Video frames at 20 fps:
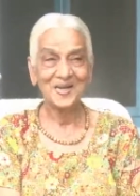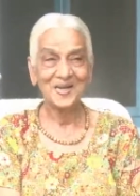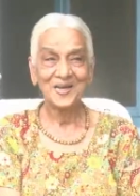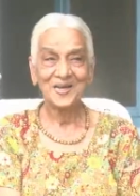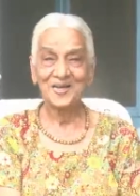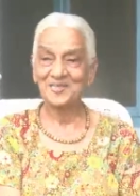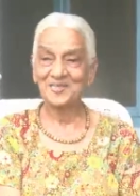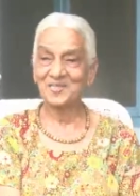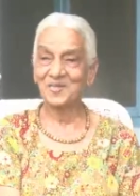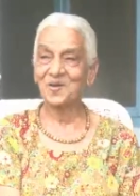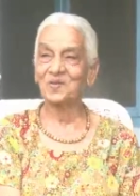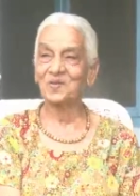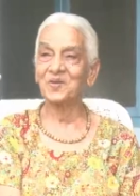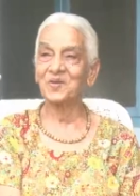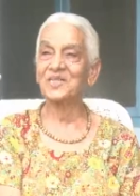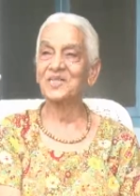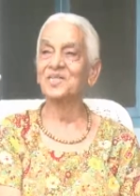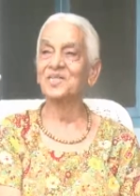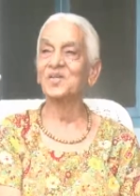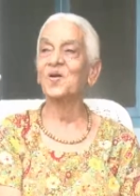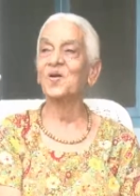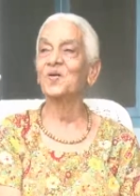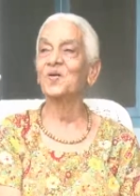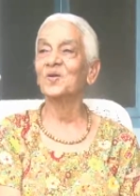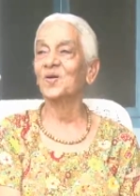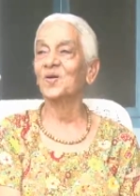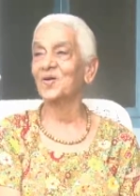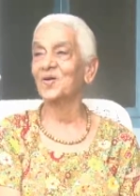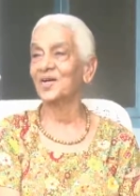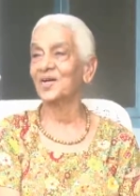It's over, it's long,
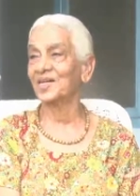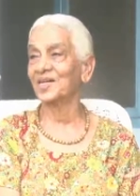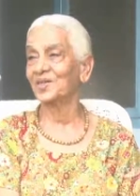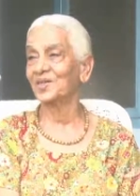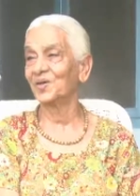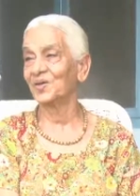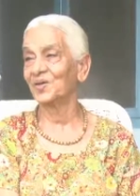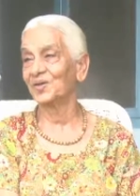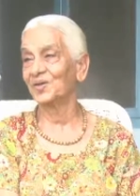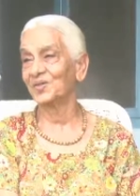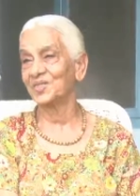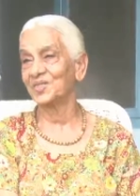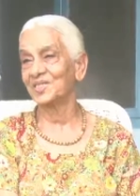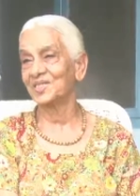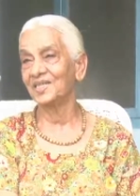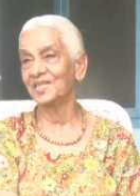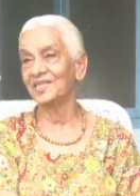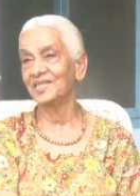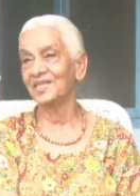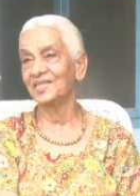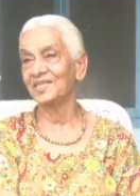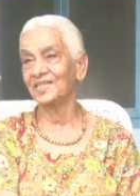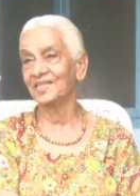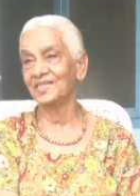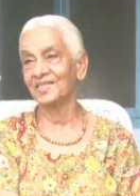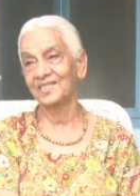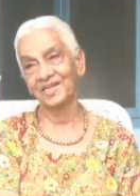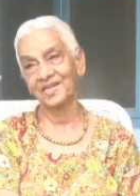long ago. You see, this is